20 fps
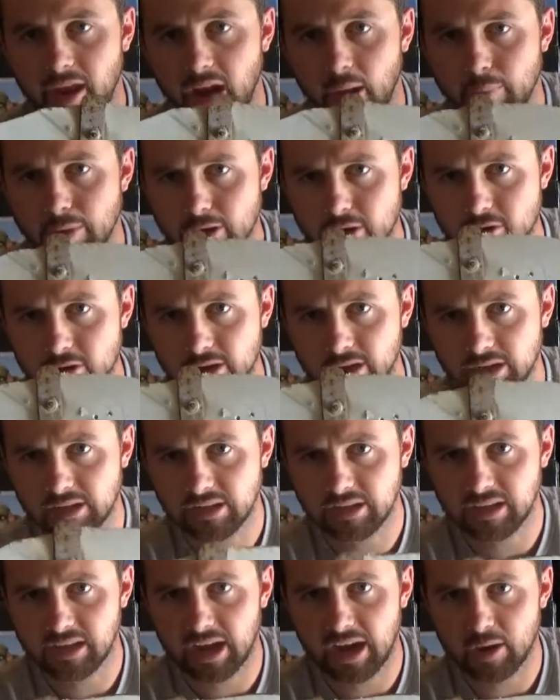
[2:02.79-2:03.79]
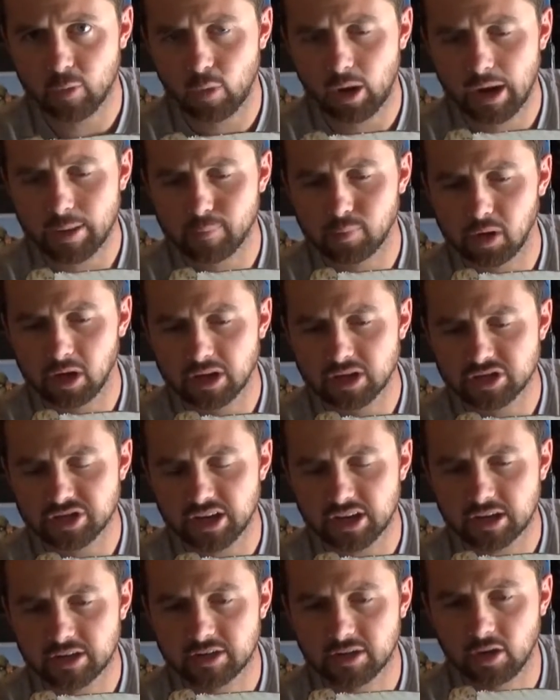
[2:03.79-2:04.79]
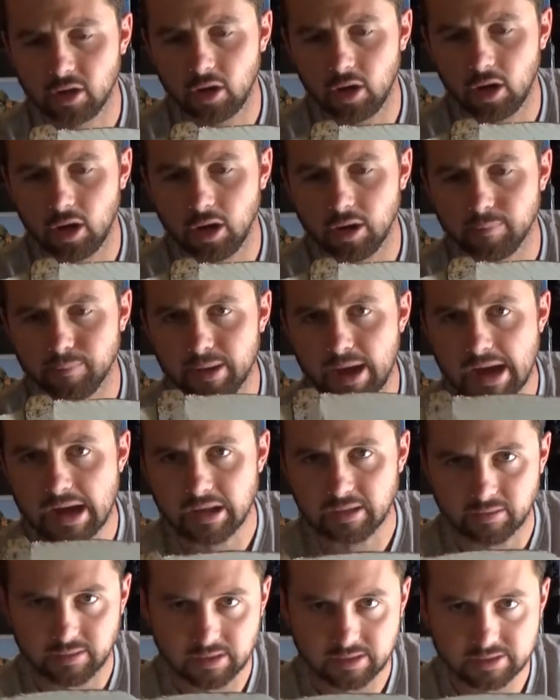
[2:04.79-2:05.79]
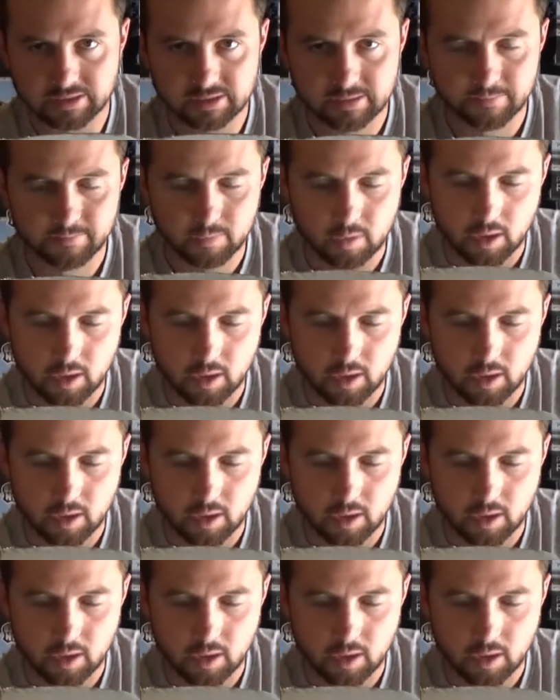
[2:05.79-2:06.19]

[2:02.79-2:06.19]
and I'll be doing a DIY project on painting these.